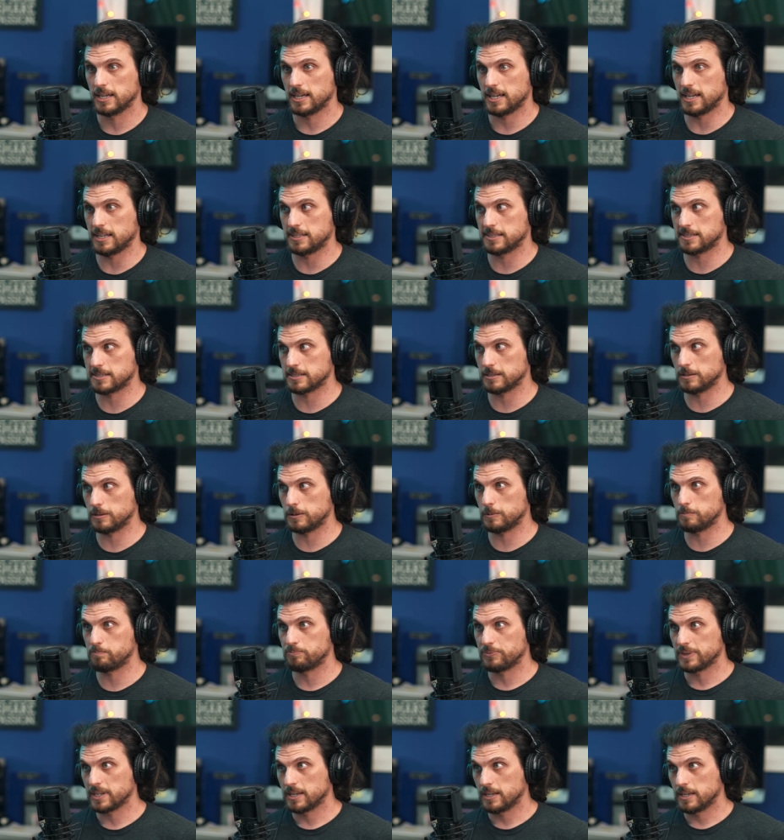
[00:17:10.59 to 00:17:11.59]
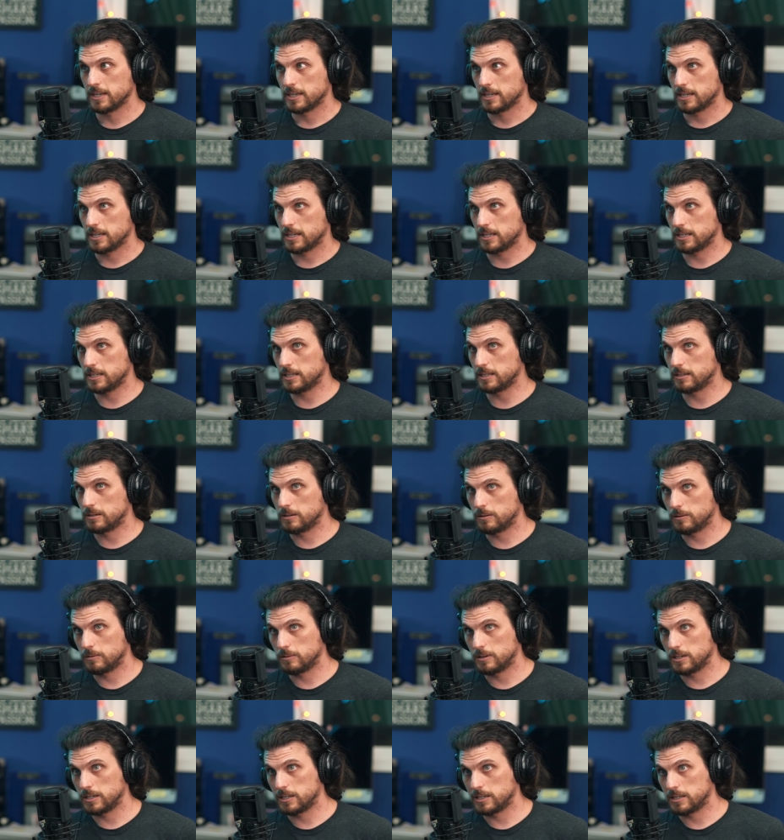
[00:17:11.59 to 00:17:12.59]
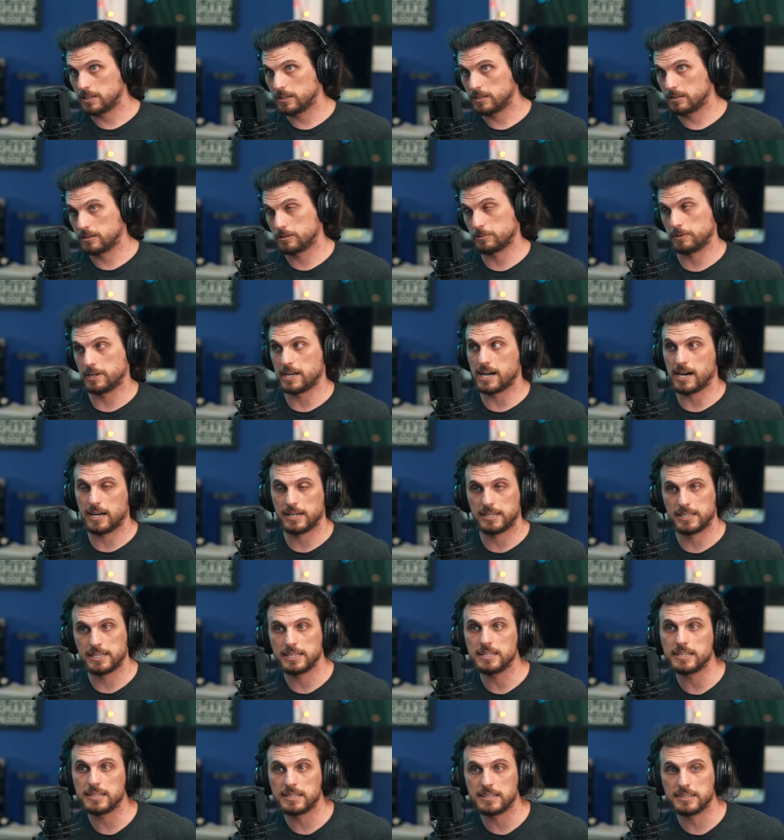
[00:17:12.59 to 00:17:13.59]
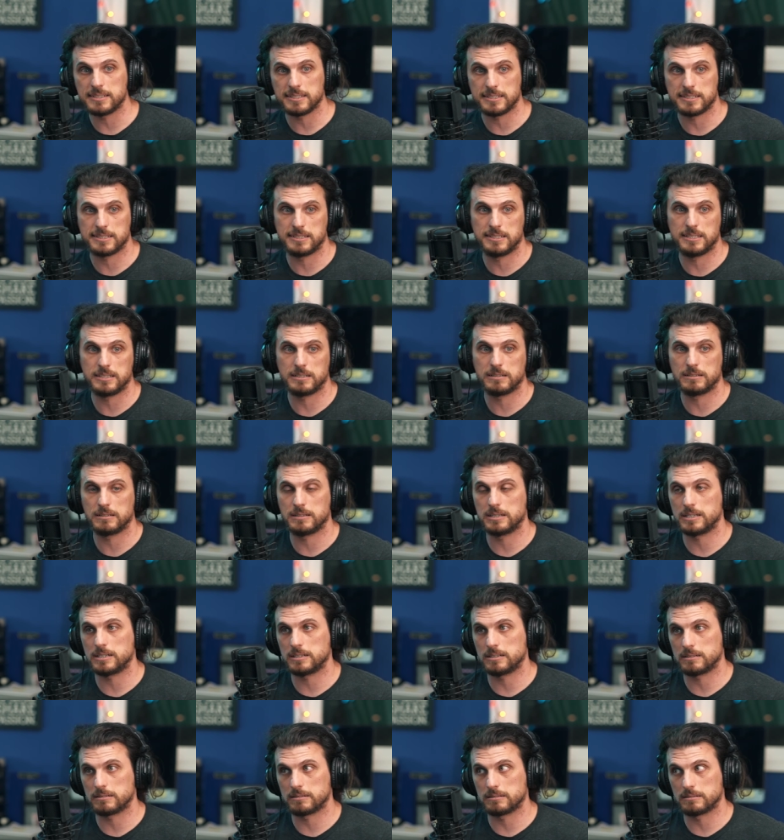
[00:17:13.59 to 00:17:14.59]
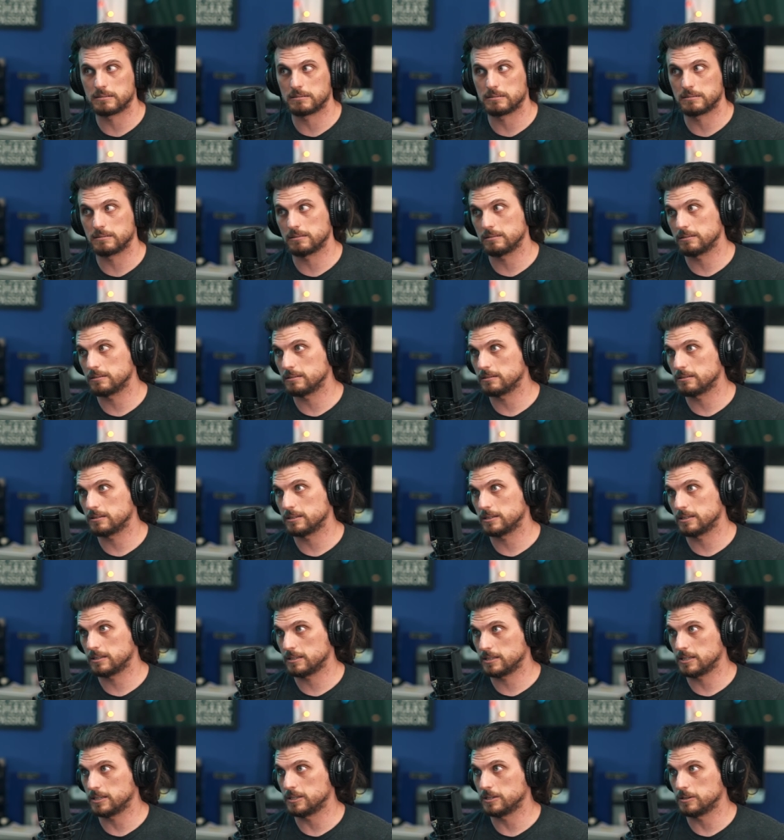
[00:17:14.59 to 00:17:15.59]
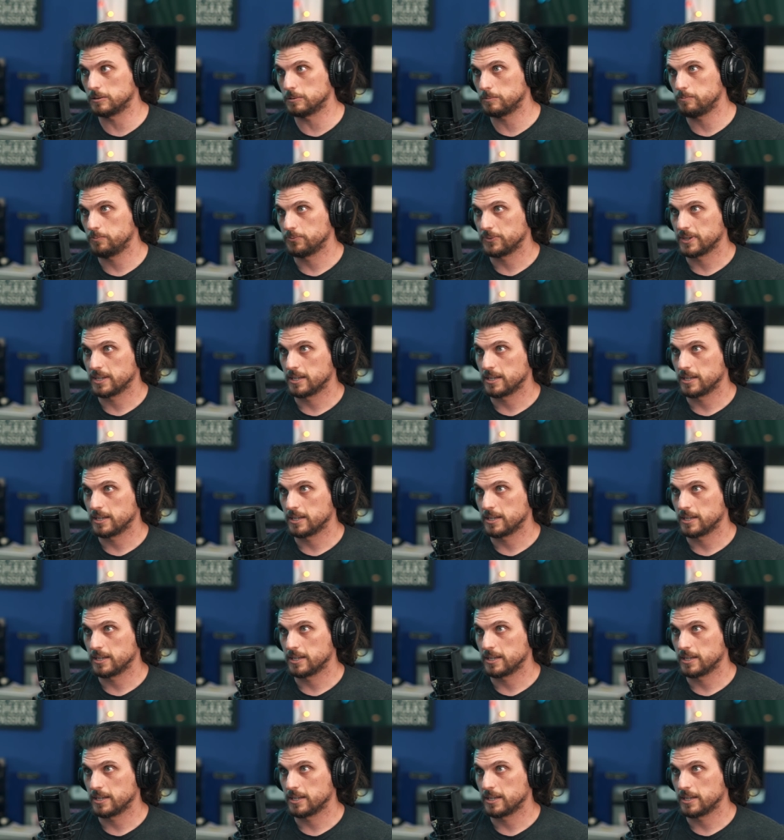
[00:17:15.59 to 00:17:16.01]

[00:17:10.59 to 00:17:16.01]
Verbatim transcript: And so, you know, the reality is that they're, they're uh, you know,